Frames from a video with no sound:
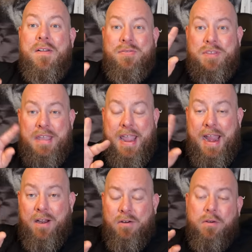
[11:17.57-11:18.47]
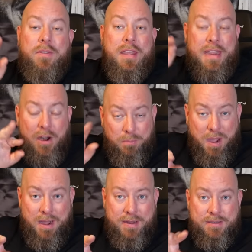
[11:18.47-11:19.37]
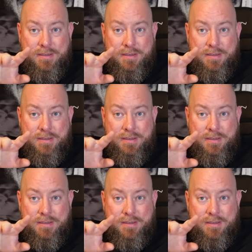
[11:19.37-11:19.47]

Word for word: the air or the earpods